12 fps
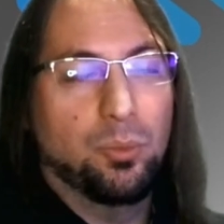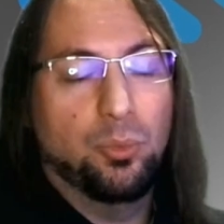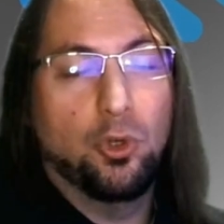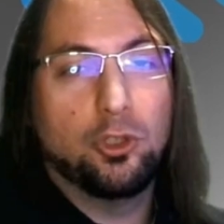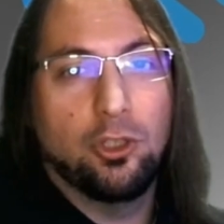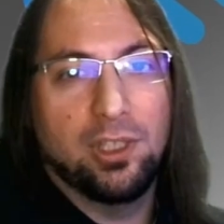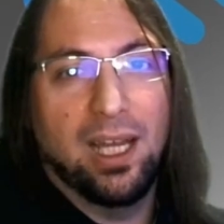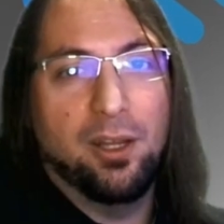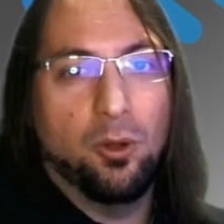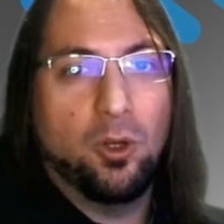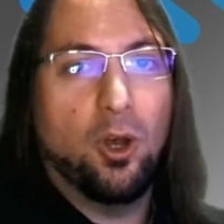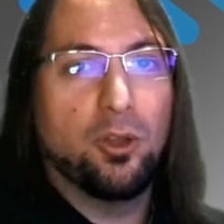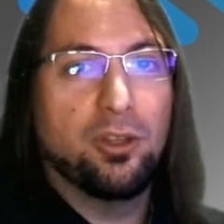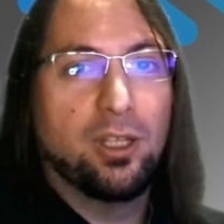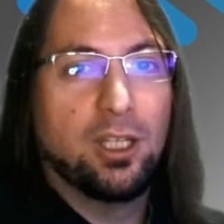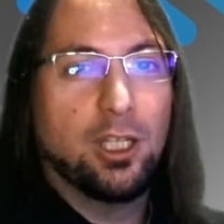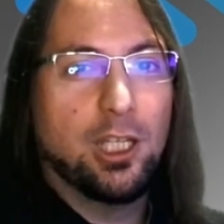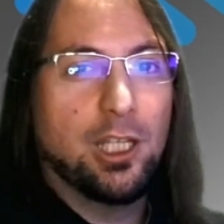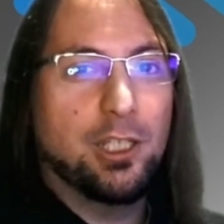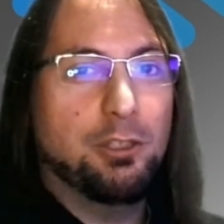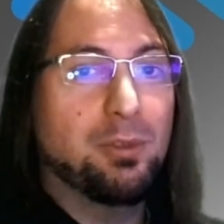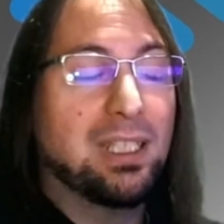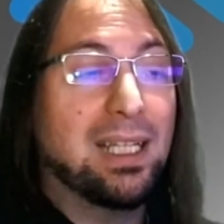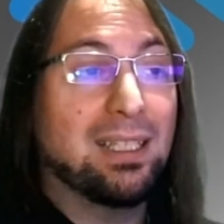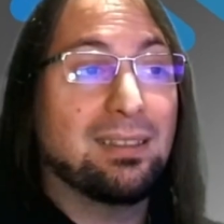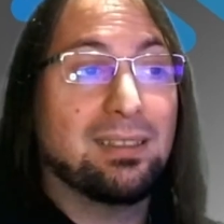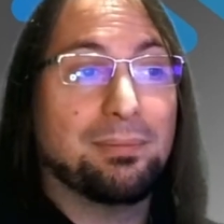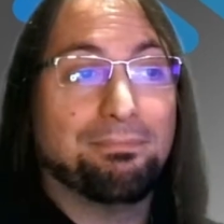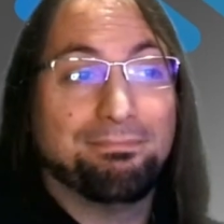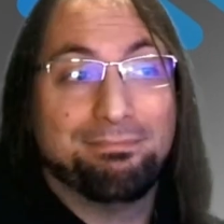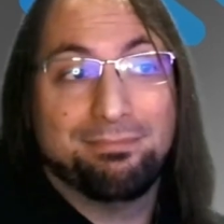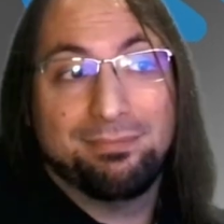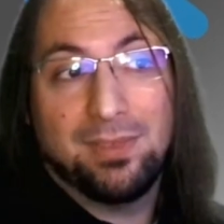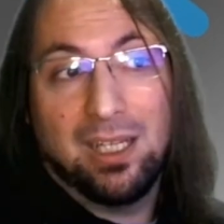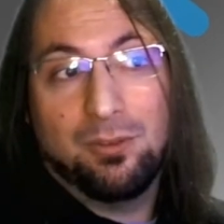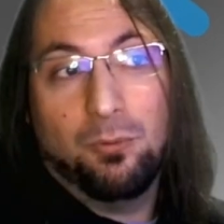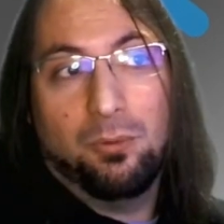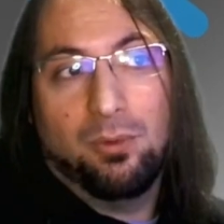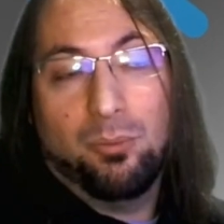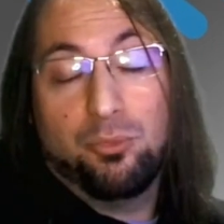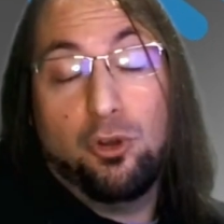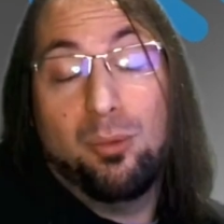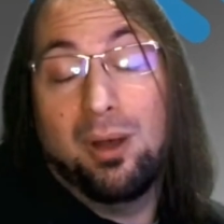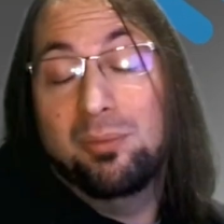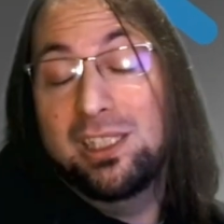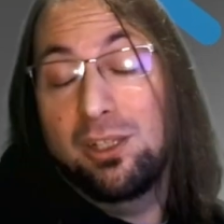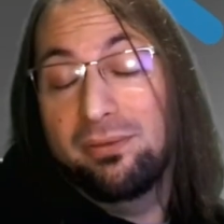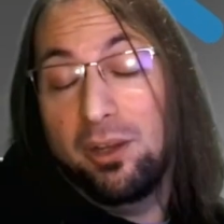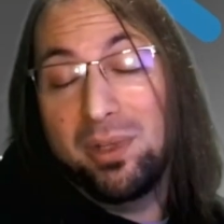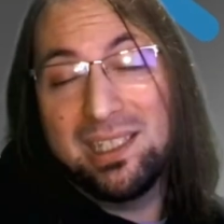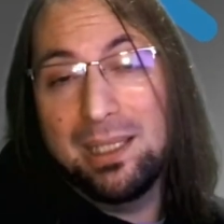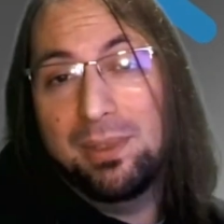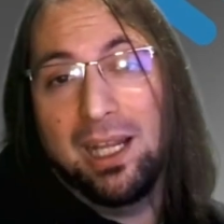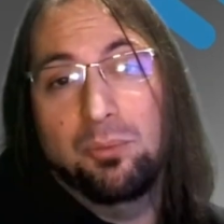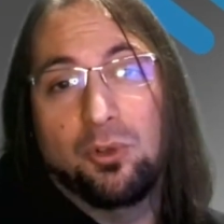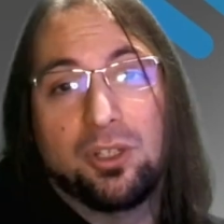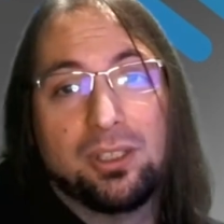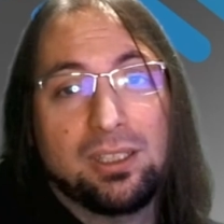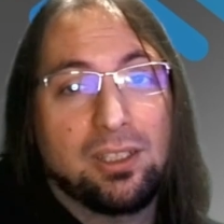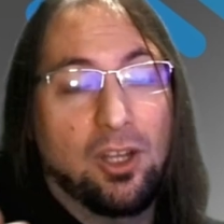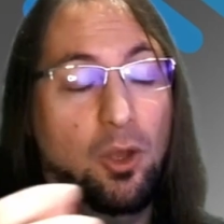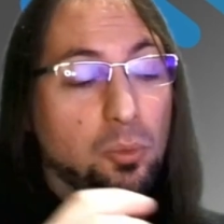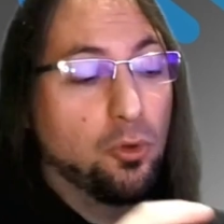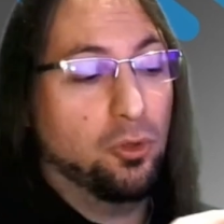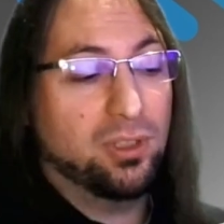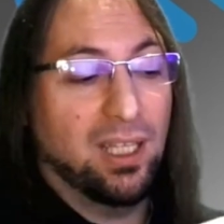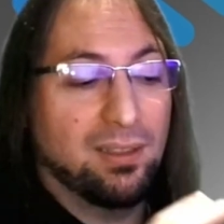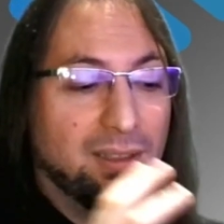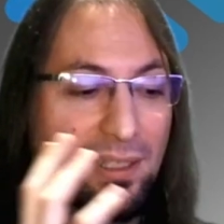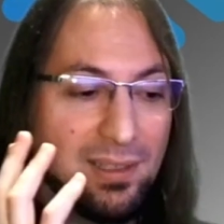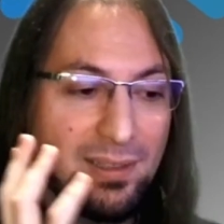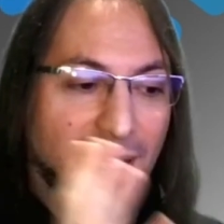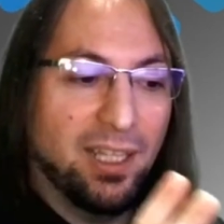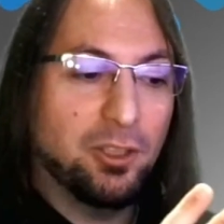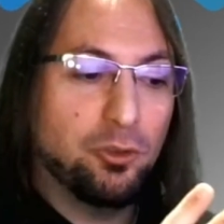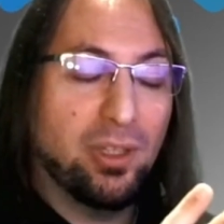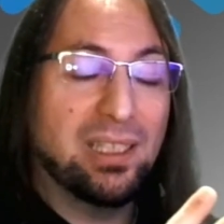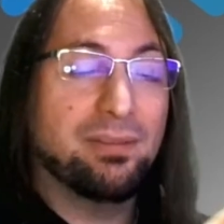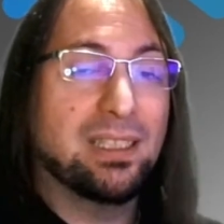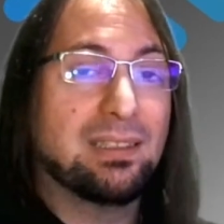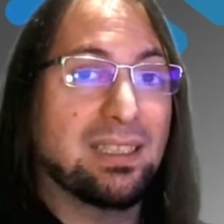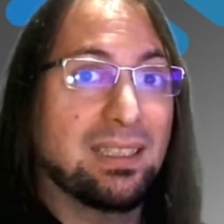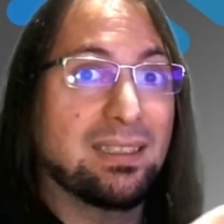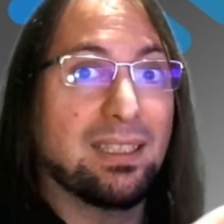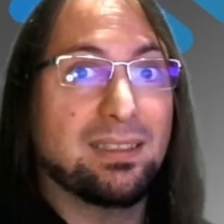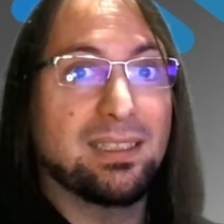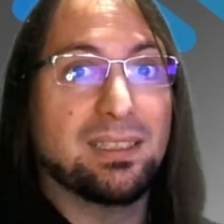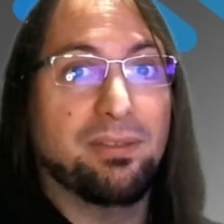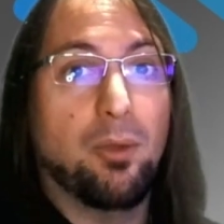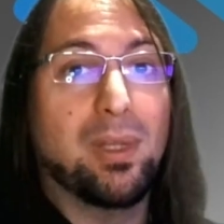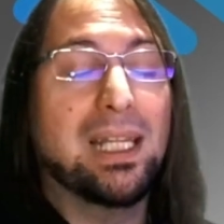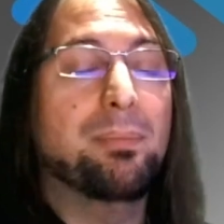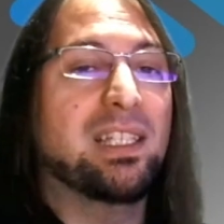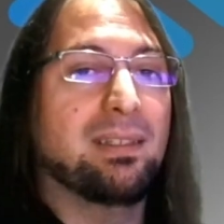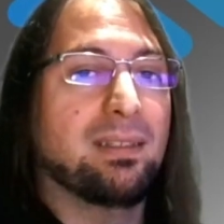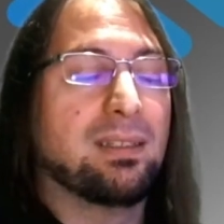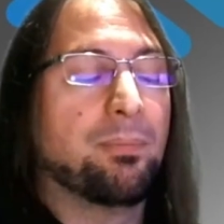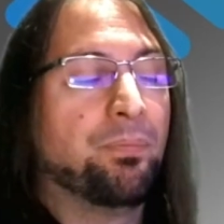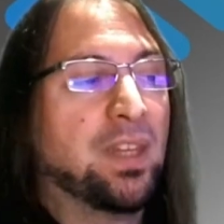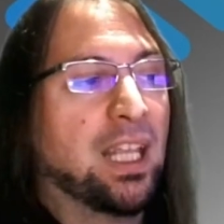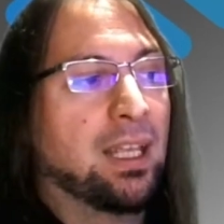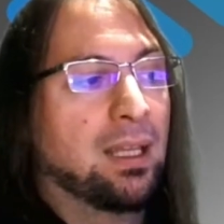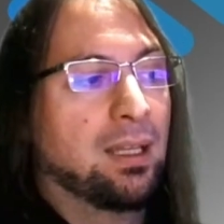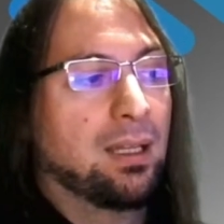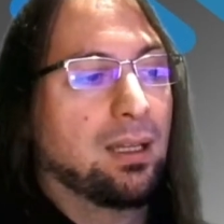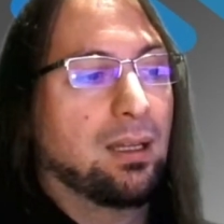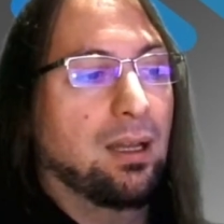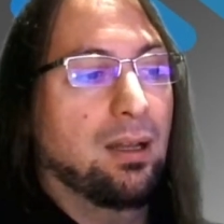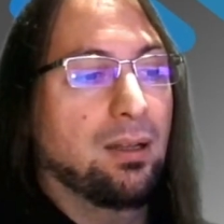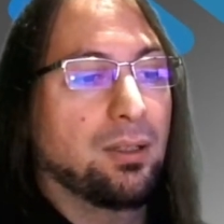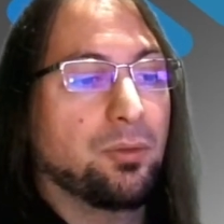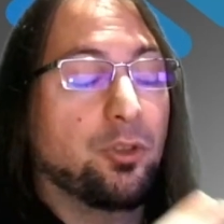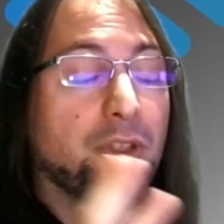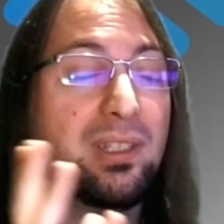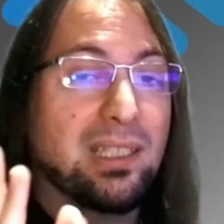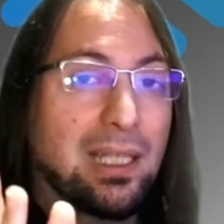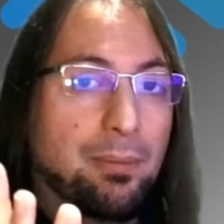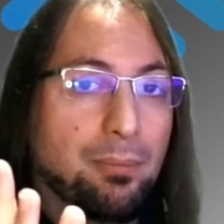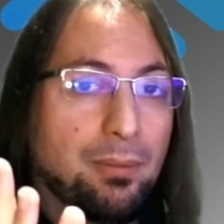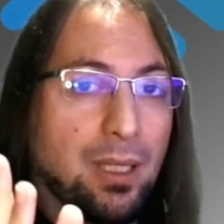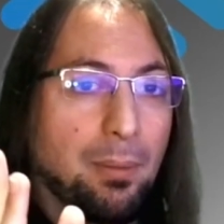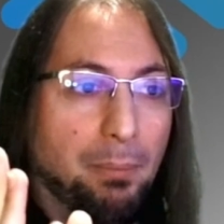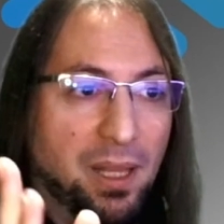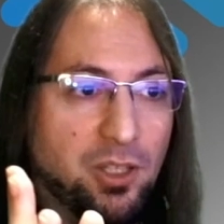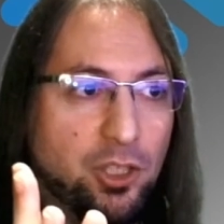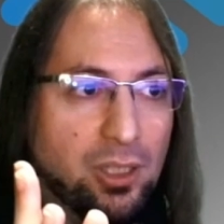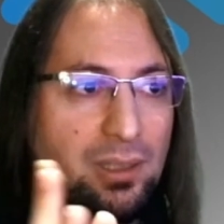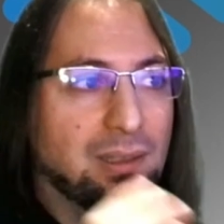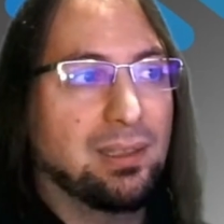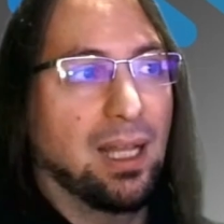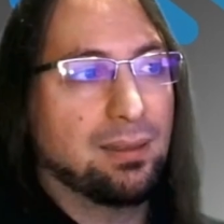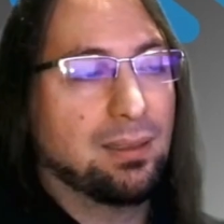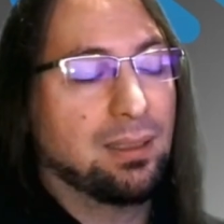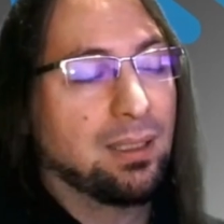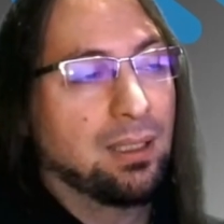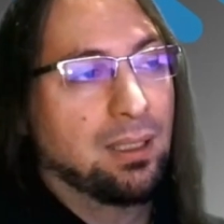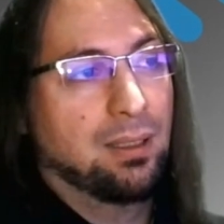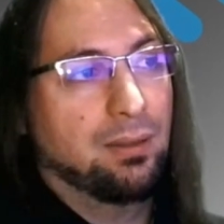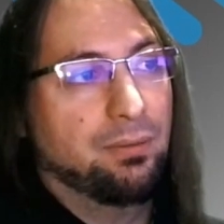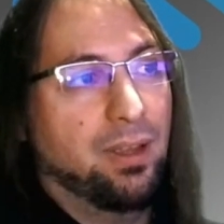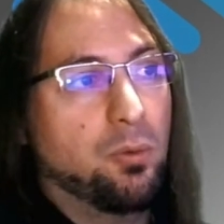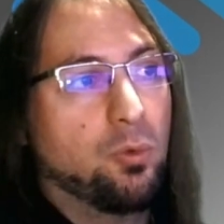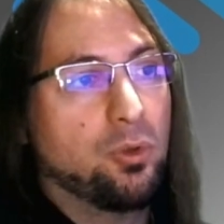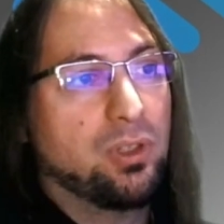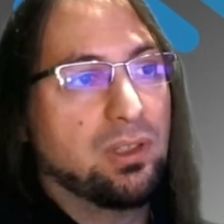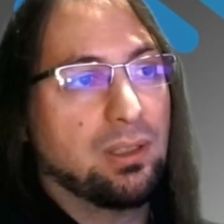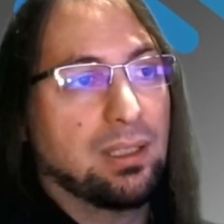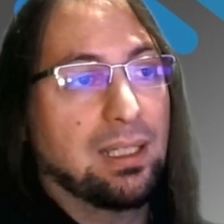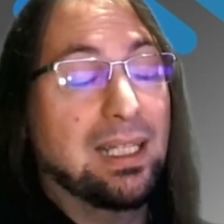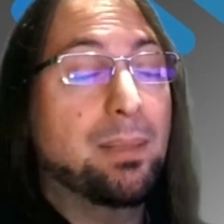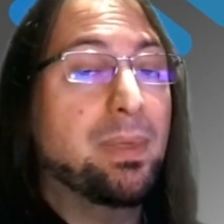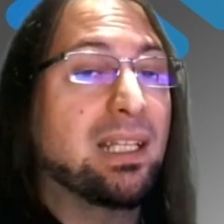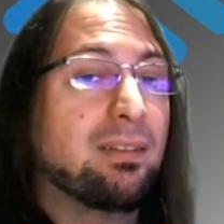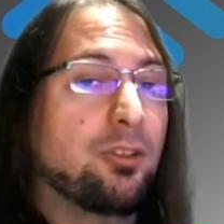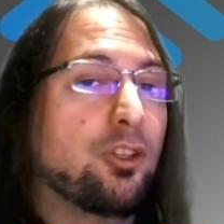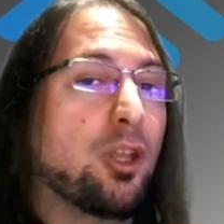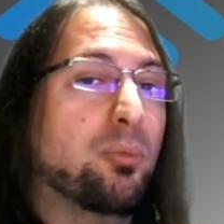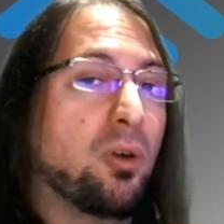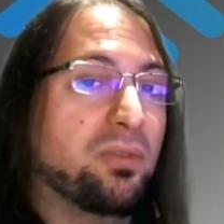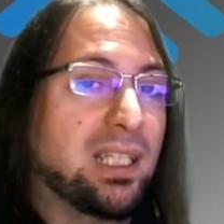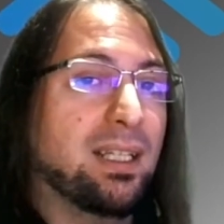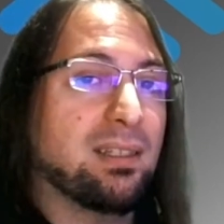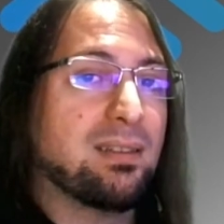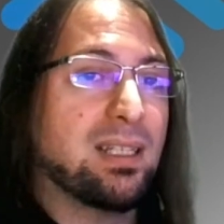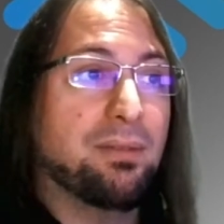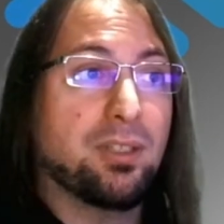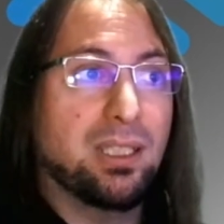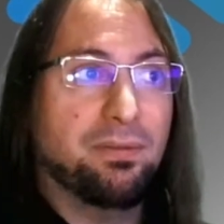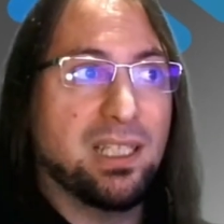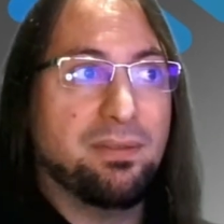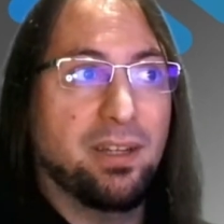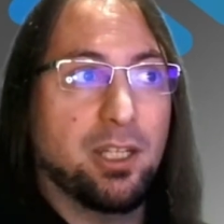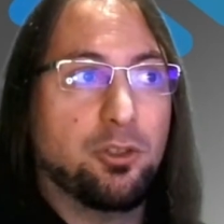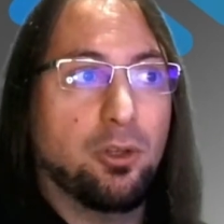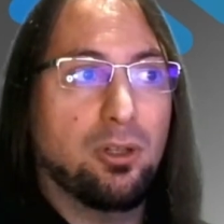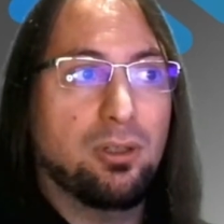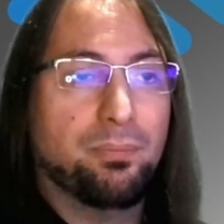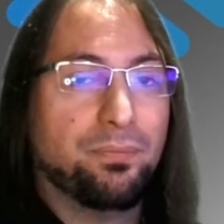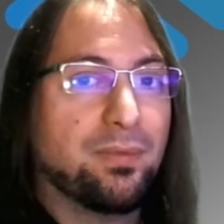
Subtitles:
book.io con, you will get probably a very similar book, a book that is tied to an event and that is very limited. The team mentioned that they would limit the number of tickets. Even if it's virtual,